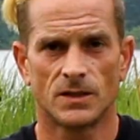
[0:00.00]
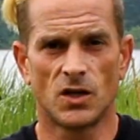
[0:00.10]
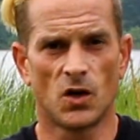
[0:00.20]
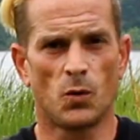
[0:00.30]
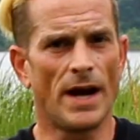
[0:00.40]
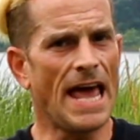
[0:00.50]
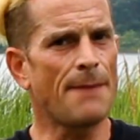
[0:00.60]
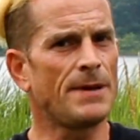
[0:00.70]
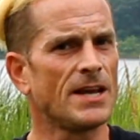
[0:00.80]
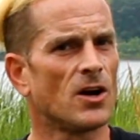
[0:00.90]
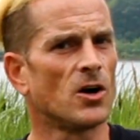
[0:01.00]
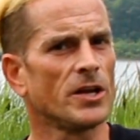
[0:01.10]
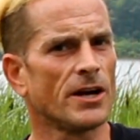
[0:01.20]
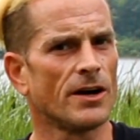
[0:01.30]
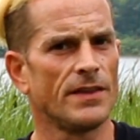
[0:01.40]
Could one happening
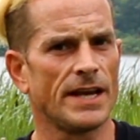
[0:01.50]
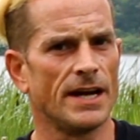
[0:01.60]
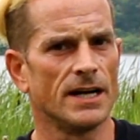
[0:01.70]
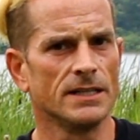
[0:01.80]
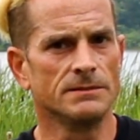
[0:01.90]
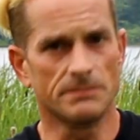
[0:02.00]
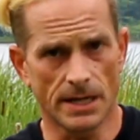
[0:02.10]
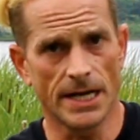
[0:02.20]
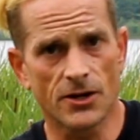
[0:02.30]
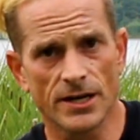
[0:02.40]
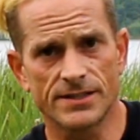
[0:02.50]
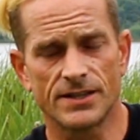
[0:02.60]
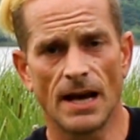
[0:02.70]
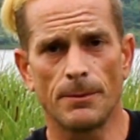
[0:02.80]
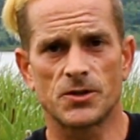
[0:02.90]
earlier in the year, an increase in
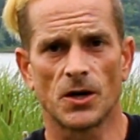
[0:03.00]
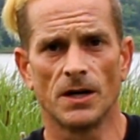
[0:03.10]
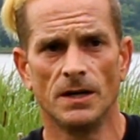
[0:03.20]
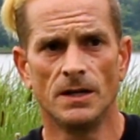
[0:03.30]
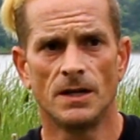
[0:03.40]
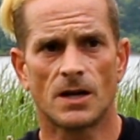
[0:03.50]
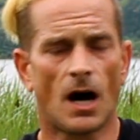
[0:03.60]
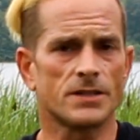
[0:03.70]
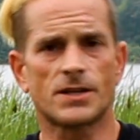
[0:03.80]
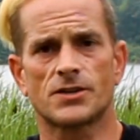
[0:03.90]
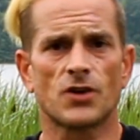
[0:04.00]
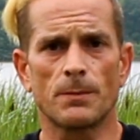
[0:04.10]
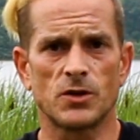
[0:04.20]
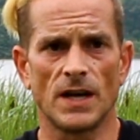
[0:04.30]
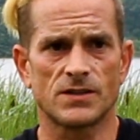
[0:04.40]
temperature, cause a
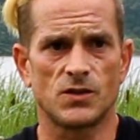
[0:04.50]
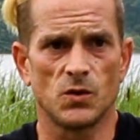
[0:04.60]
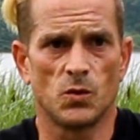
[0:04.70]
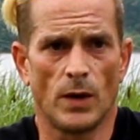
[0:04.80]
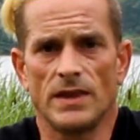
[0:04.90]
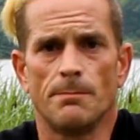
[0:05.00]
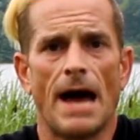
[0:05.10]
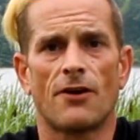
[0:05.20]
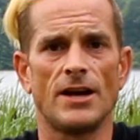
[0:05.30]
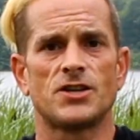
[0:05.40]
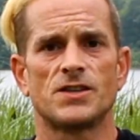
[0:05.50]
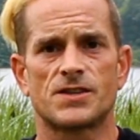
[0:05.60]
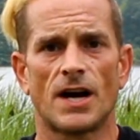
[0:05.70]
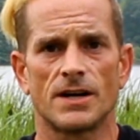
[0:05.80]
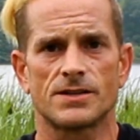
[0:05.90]
disruption as to when the migration
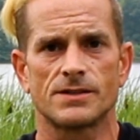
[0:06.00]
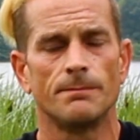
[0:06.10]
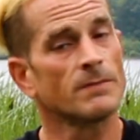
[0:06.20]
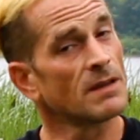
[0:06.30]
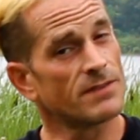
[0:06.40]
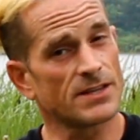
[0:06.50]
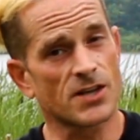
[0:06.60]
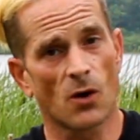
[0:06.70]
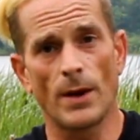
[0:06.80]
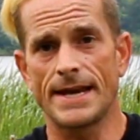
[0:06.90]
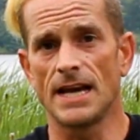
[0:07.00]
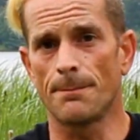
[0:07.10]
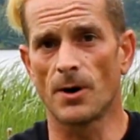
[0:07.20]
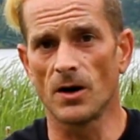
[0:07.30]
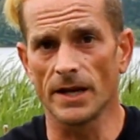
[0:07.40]
starts? They start waking
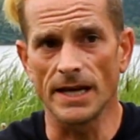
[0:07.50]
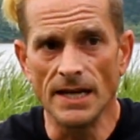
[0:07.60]
up early